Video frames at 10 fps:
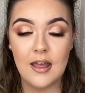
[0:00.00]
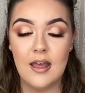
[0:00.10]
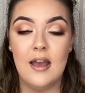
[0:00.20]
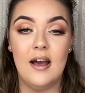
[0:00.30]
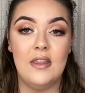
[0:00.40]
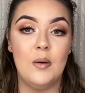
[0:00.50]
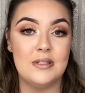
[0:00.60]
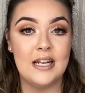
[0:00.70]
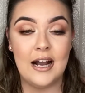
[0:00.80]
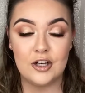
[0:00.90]
and that was an
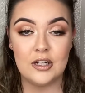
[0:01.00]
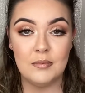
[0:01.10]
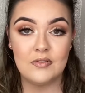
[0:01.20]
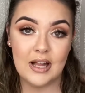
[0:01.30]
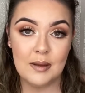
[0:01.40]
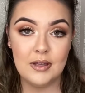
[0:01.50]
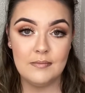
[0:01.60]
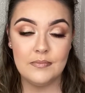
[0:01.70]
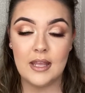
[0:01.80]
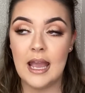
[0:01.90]
acronym of climate.
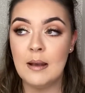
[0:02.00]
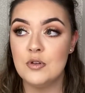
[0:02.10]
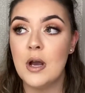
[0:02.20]
So I